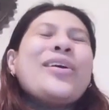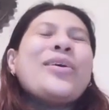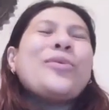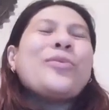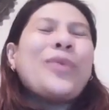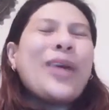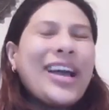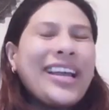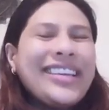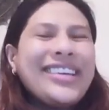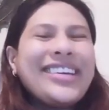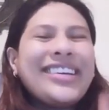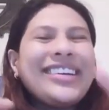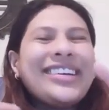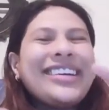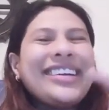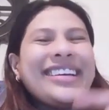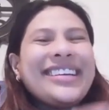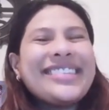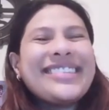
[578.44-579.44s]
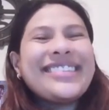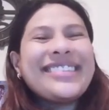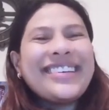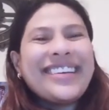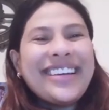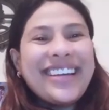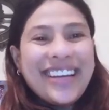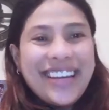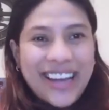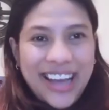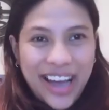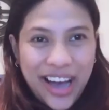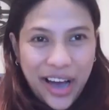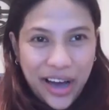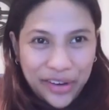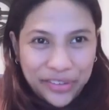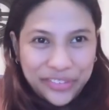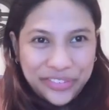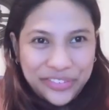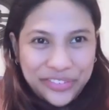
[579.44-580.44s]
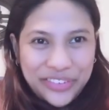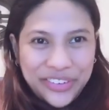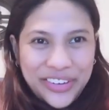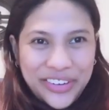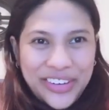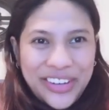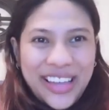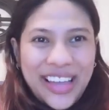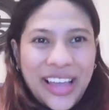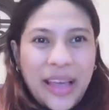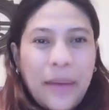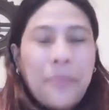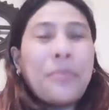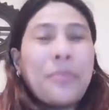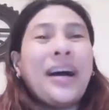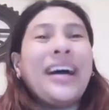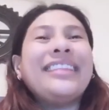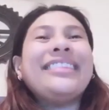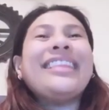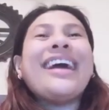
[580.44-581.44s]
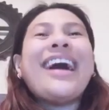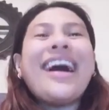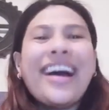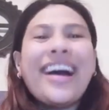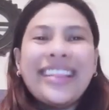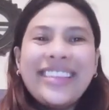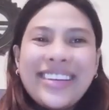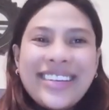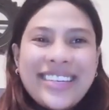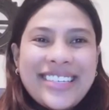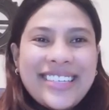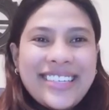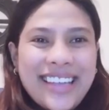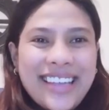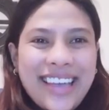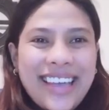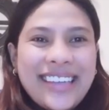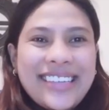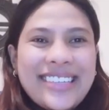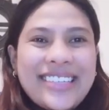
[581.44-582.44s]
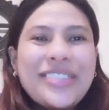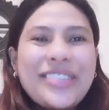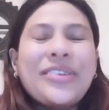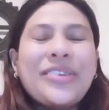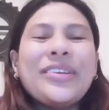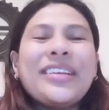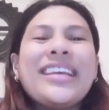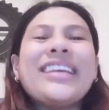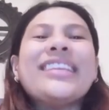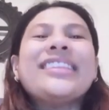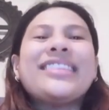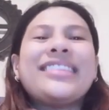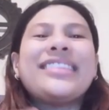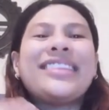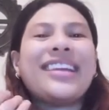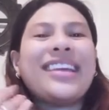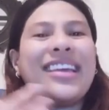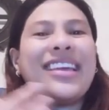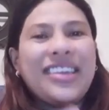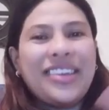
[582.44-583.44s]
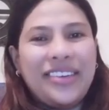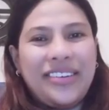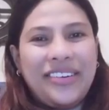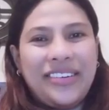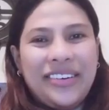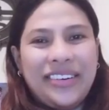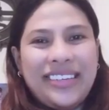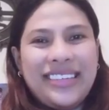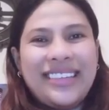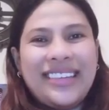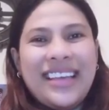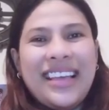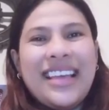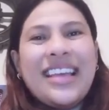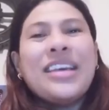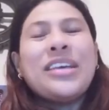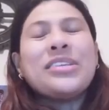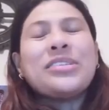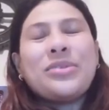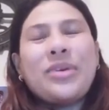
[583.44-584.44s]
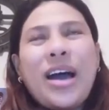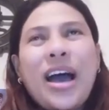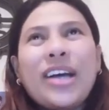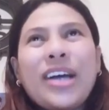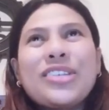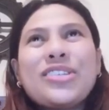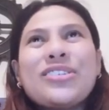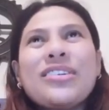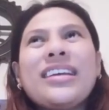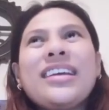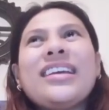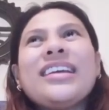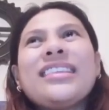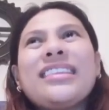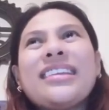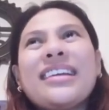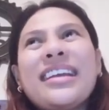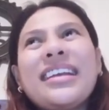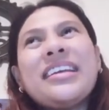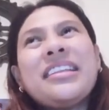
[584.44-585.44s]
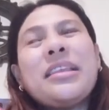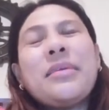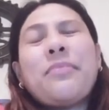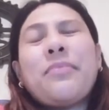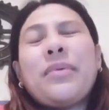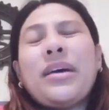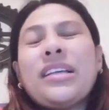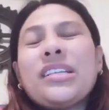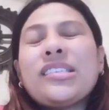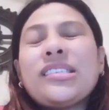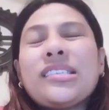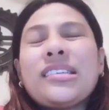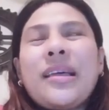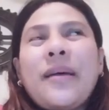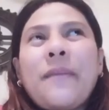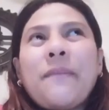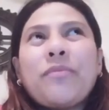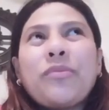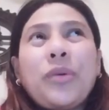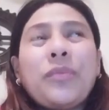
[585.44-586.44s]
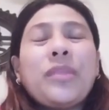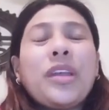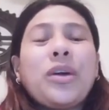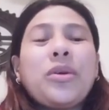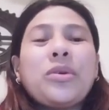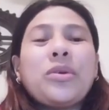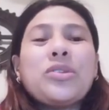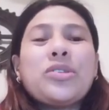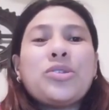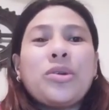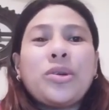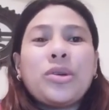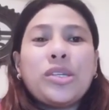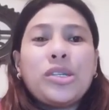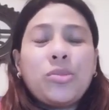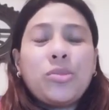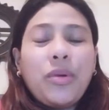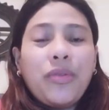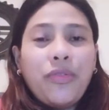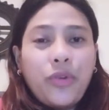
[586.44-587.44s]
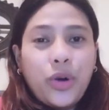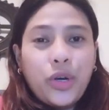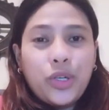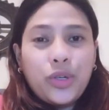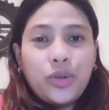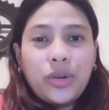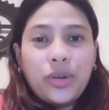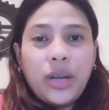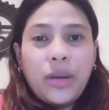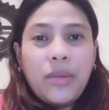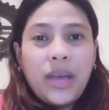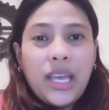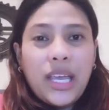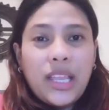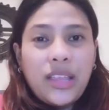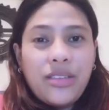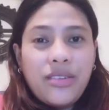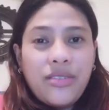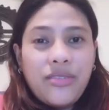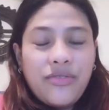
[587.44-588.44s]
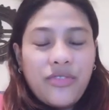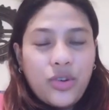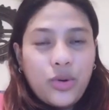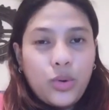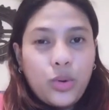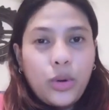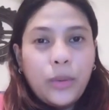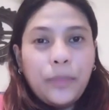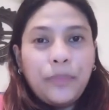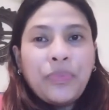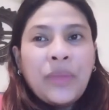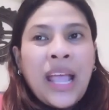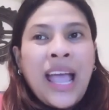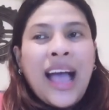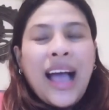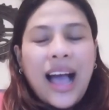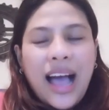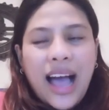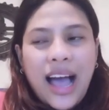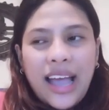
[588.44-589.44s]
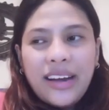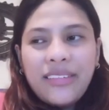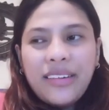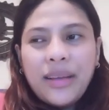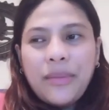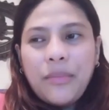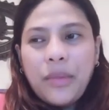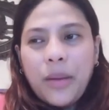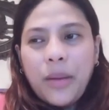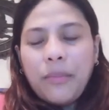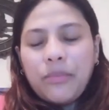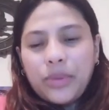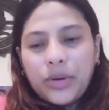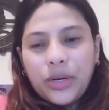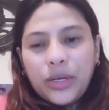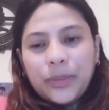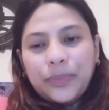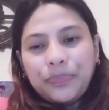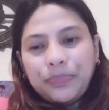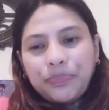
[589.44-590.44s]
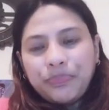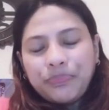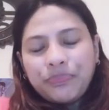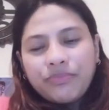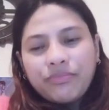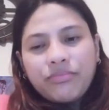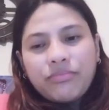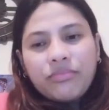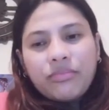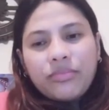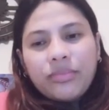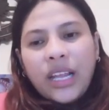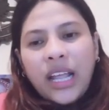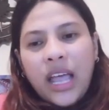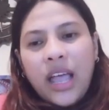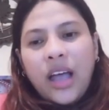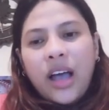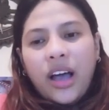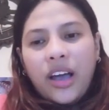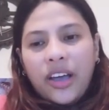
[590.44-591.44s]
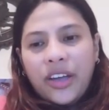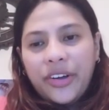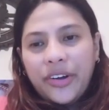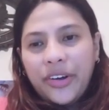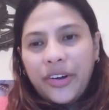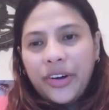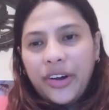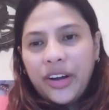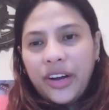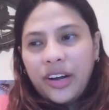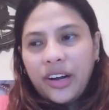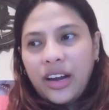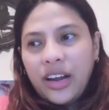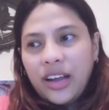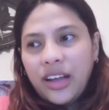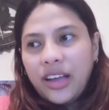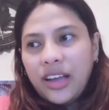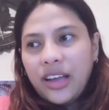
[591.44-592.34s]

1 year is enough, but others says you need 3 years. So actually, it really depends from the consul. Because before, during my interview, I remember I heard